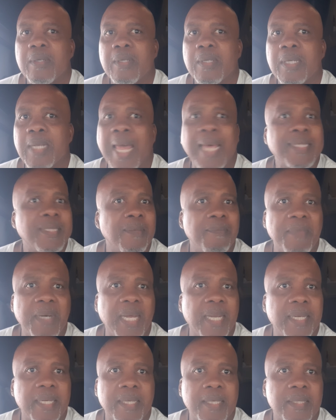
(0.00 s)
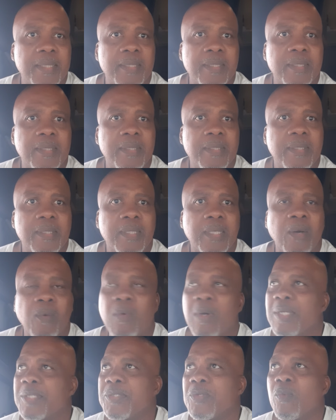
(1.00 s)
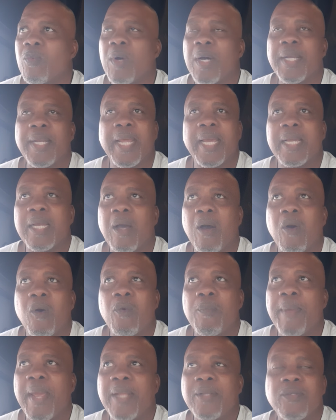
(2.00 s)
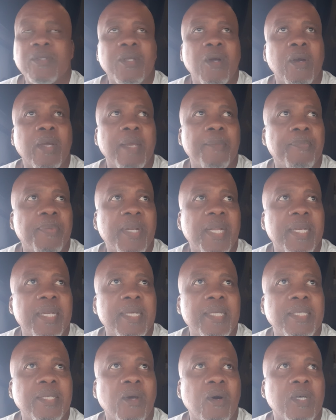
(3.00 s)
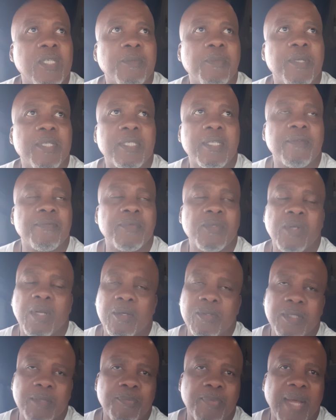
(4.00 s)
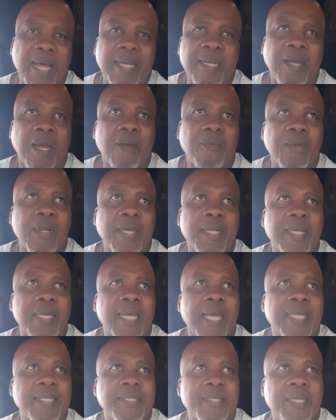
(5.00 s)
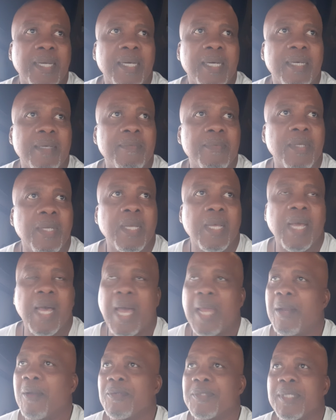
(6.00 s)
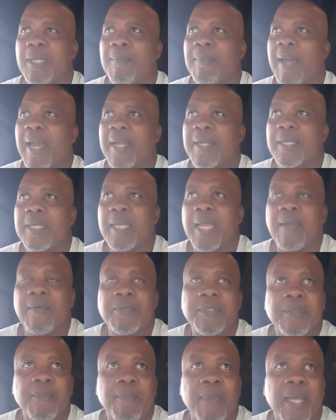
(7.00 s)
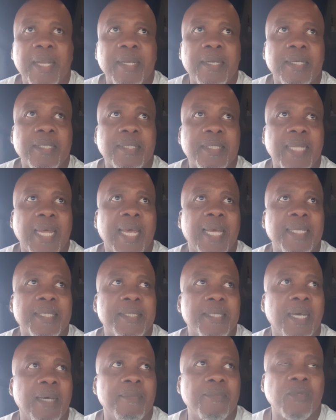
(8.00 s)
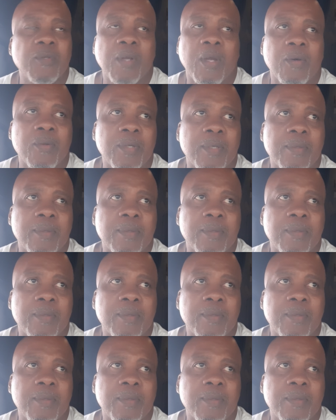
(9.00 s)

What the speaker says: lots of money. But once you won that gold, man, you're gonna get plenty of endorsements. And, you know, she probably already done got some. I know somebody done gave her some money to sign something, you know,